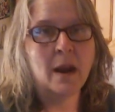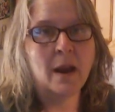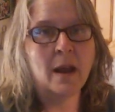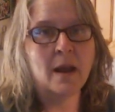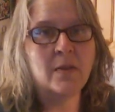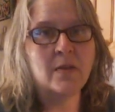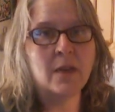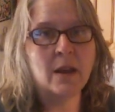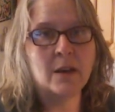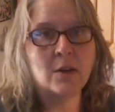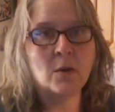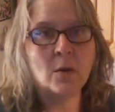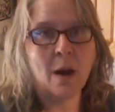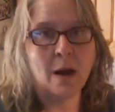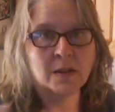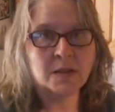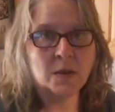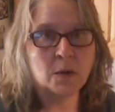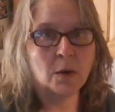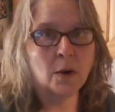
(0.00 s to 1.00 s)
And then you
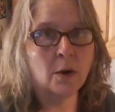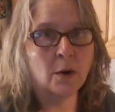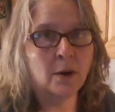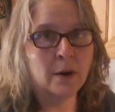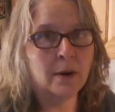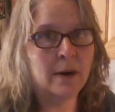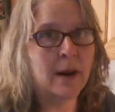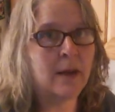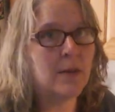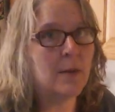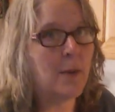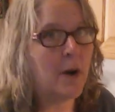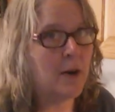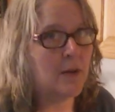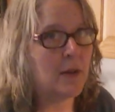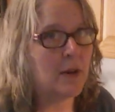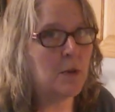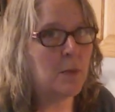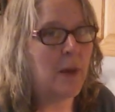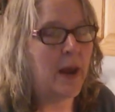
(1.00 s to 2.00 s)
also earn on the
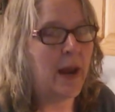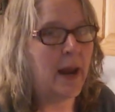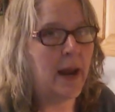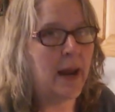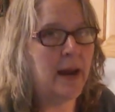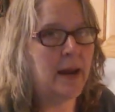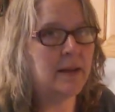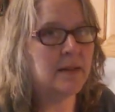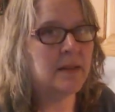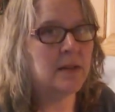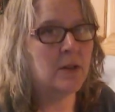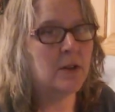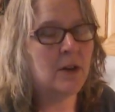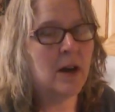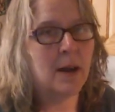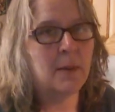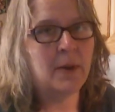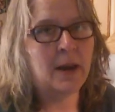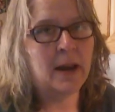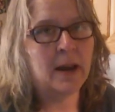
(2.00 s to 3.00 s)
part that you pay. So you're
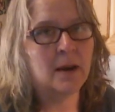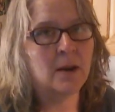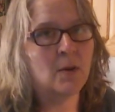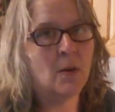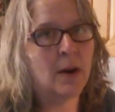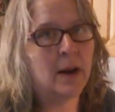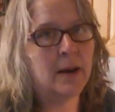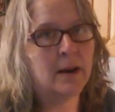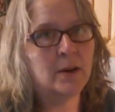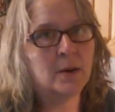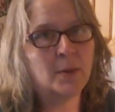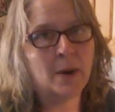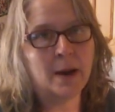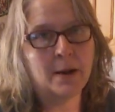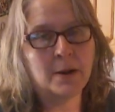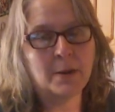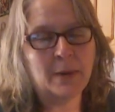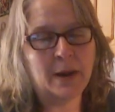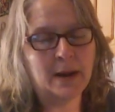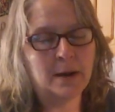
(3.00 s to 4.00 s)
not paying you're
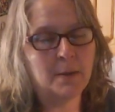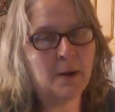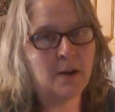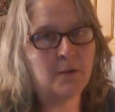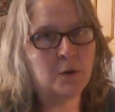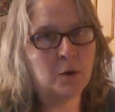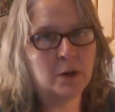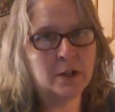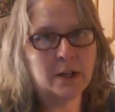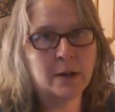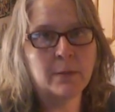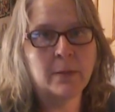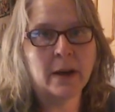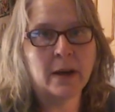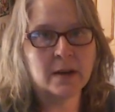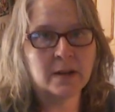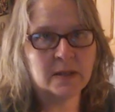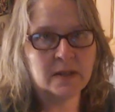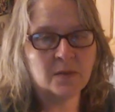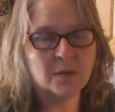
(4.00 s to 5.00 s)
probably paying about $14
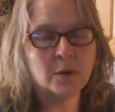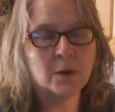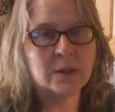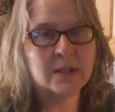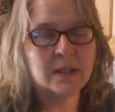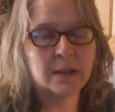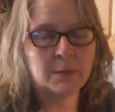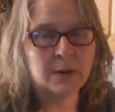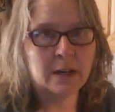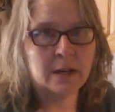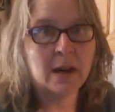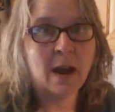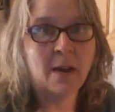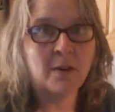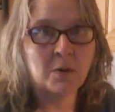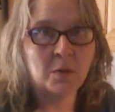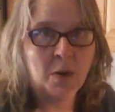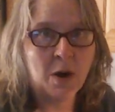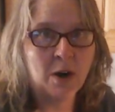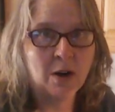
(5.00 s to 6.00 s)
for somebody to
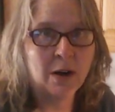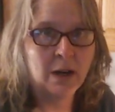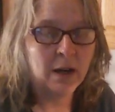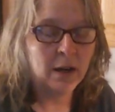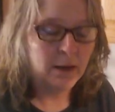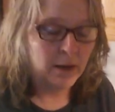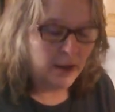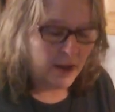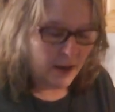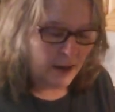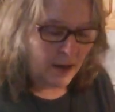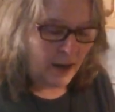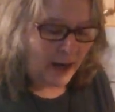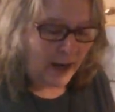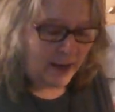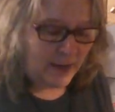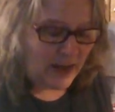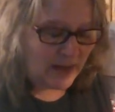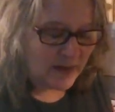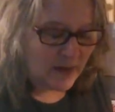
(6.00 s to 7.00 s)
have a party.
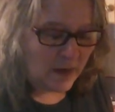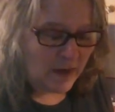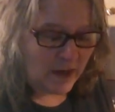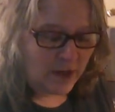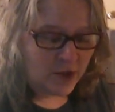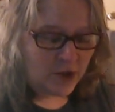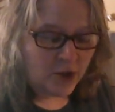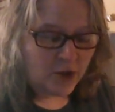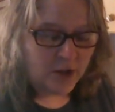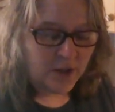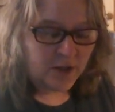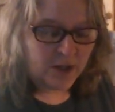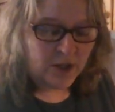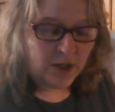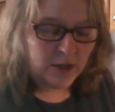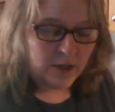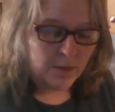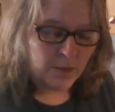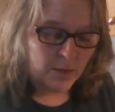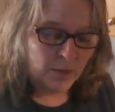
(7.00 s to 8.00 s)
And that's going to introduce
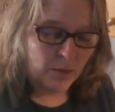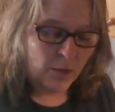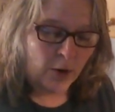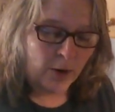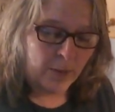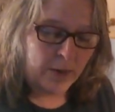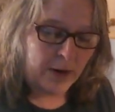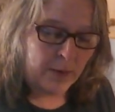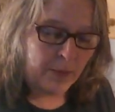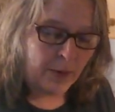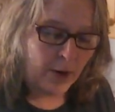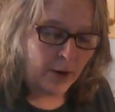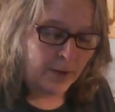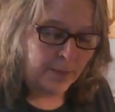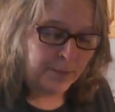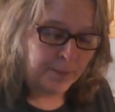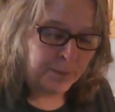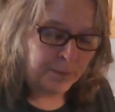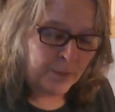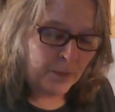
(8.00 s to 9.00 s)
you to more people.